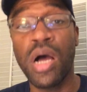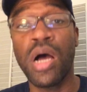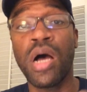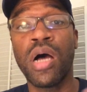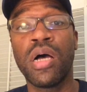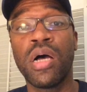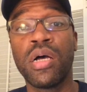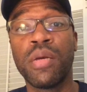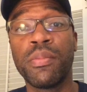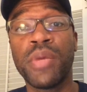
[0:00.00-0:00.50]

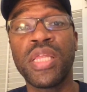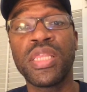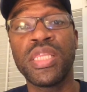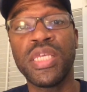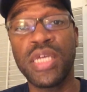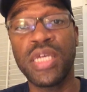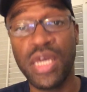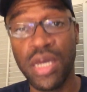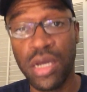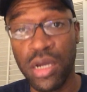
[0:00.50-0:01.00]
um, the
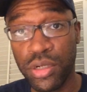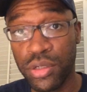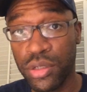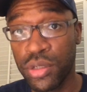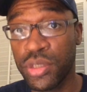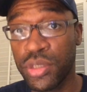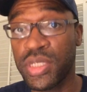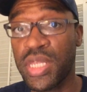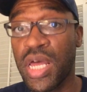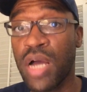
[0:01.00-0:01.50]

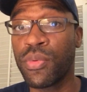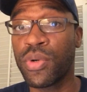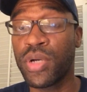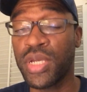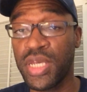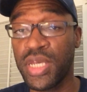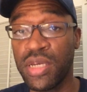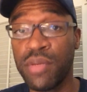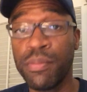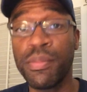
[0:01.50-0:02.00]
characters that were
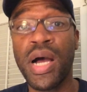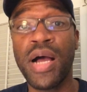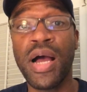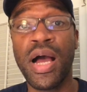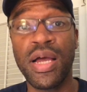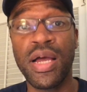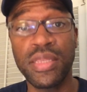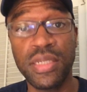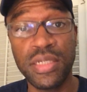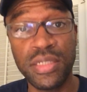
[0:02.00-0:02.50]
hidden
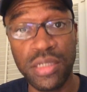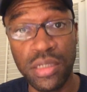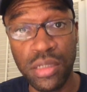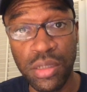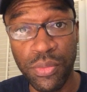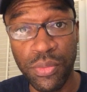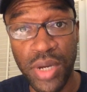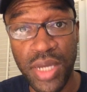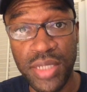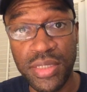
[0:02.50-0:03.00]
behind the
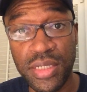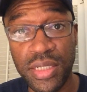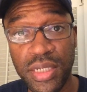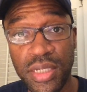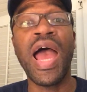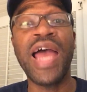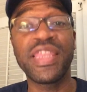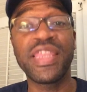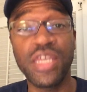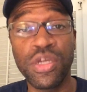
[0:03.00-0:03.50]
silhouettes.
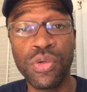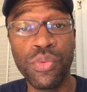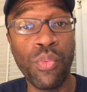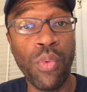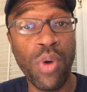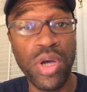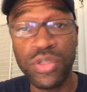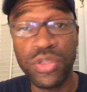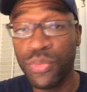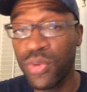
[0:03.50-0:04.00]
And then
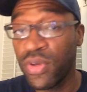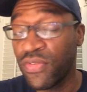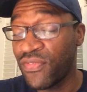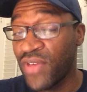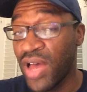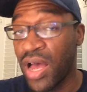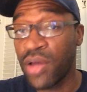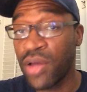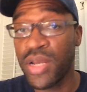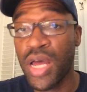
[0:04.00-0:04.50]
once we
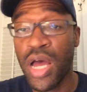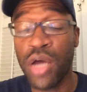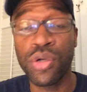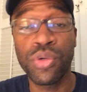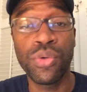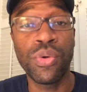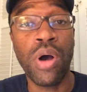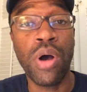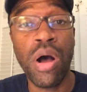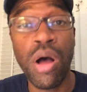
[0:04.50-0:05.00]
found out
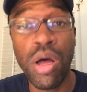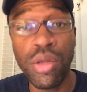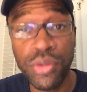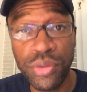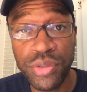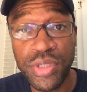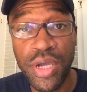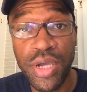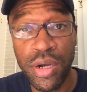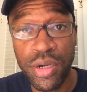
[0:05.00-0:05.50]
who all
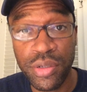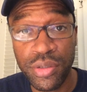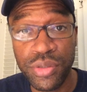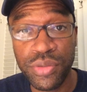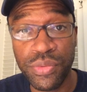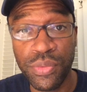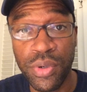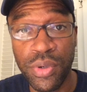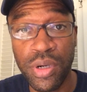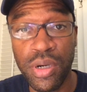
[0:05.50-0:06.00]
those
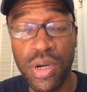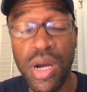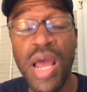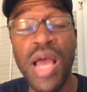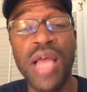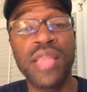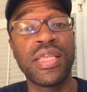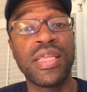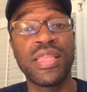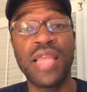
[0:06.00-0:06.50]
characters were,
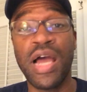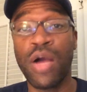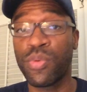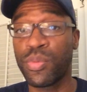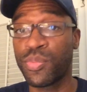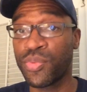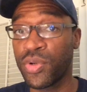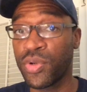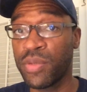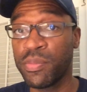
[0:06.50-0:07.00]
then that
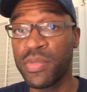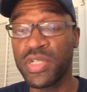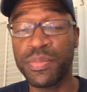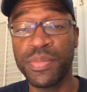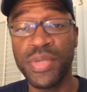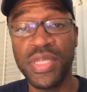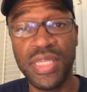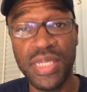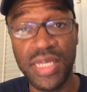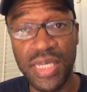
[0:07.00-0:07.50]
would pretty much
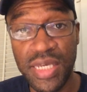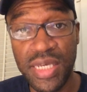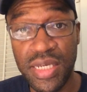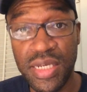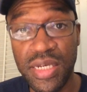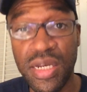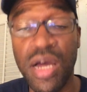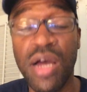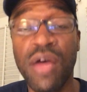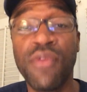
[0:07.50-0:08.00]
be the
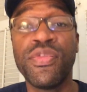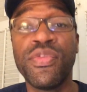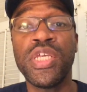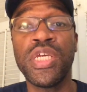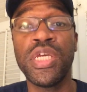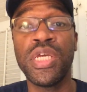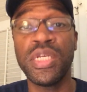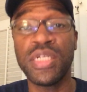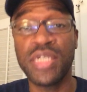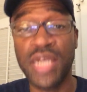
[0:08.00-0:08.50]
end of
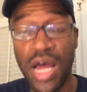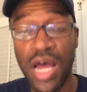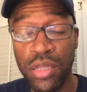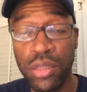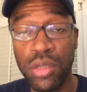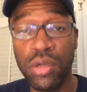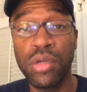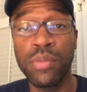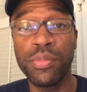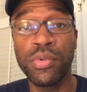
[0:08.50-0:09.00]
the
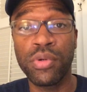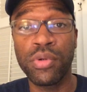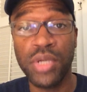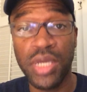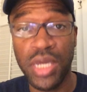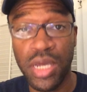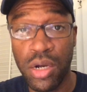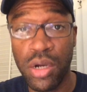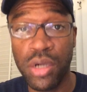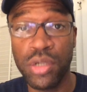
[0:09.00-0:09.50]
downloadable
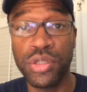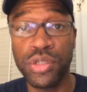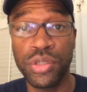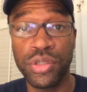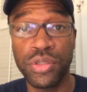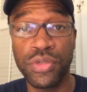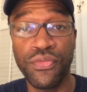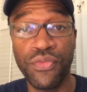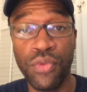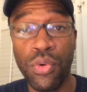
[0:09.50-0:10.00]

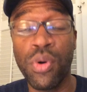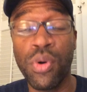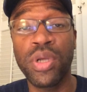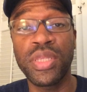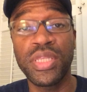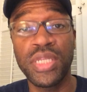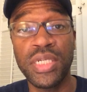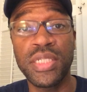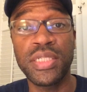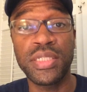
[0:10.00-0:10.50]
characters for
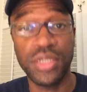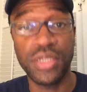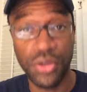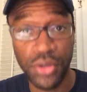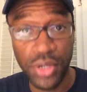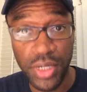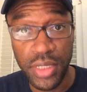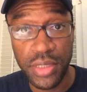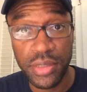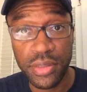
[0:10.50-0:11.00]
the
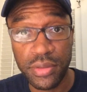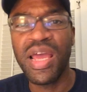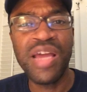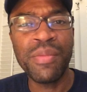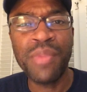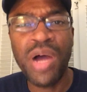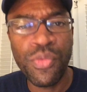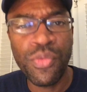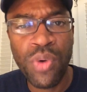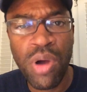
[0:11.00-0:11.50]
series.
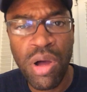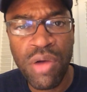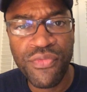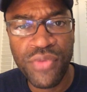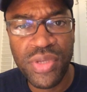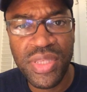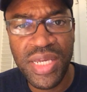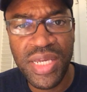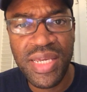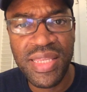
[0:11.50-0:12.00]
Am I wrong
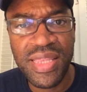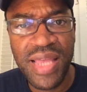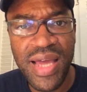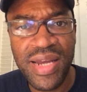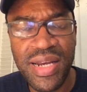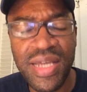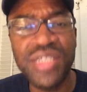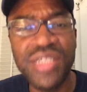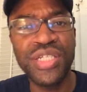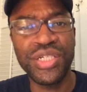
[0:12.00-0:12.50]
for thinking
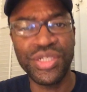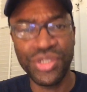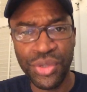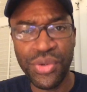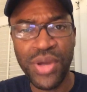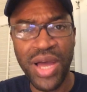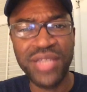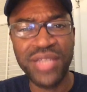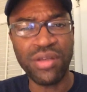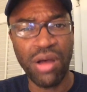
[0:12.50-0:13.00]
that? Did
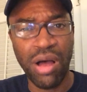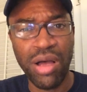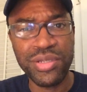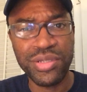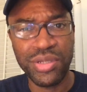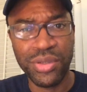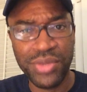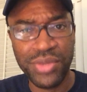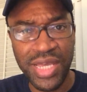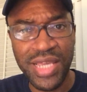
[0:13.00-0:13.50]
you guys
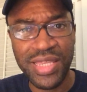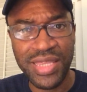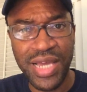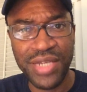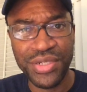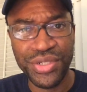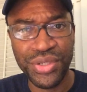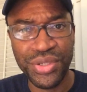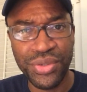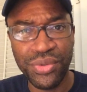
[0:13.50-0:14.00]
also think
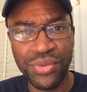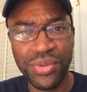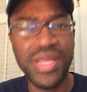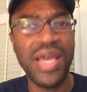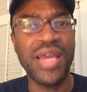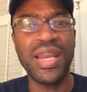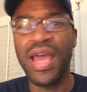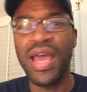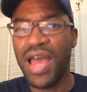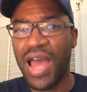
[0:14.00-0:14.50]
that too?
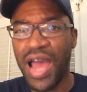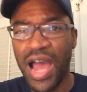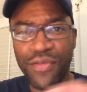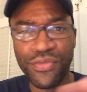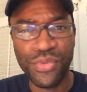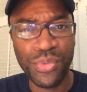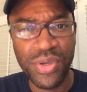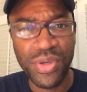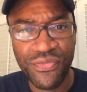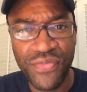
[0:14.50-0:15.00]
That
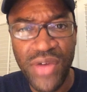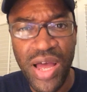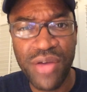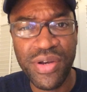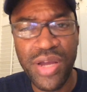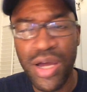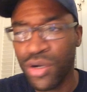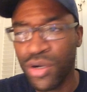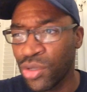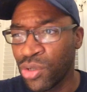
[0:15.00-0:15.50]
after we
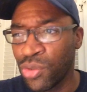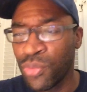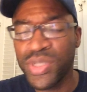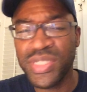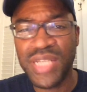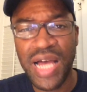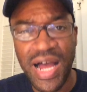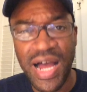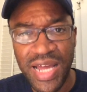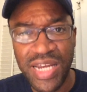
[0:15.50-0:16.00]
found out who
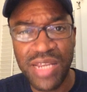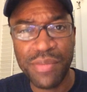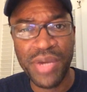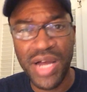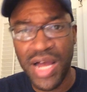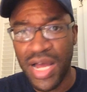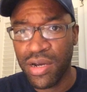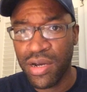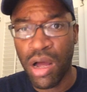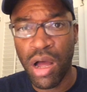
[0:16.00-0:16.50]
was hiding
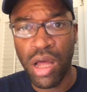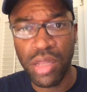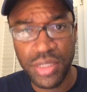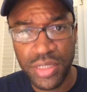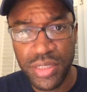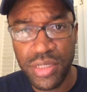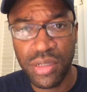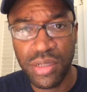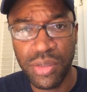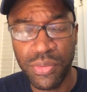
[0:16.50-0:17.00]
behind all the
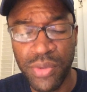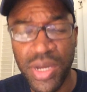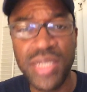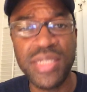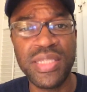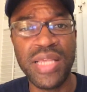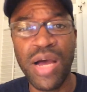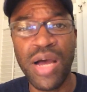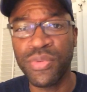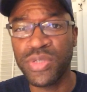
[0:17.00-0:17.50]

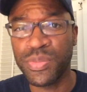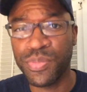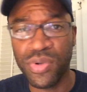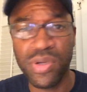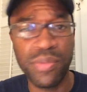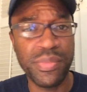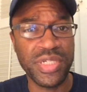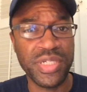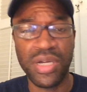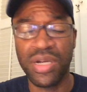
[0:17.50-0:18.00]
silhouettes, that was
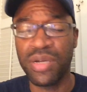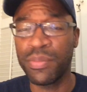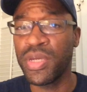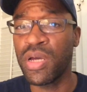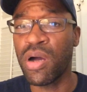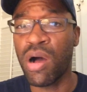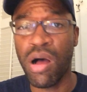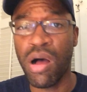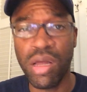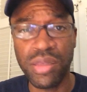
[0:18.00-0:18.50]
pretty much gonna
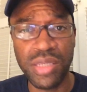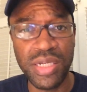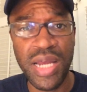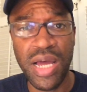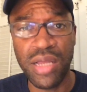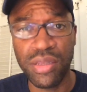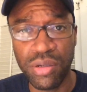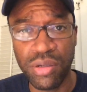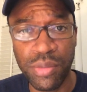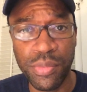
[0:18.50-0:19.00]
be all the
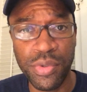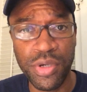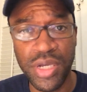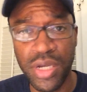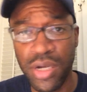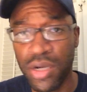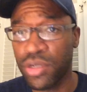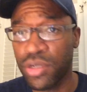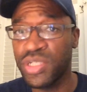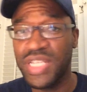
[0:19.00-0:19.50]
downloadable
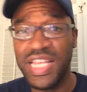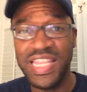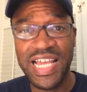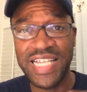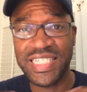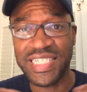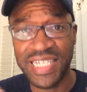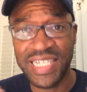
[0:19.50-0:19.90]
characters and that's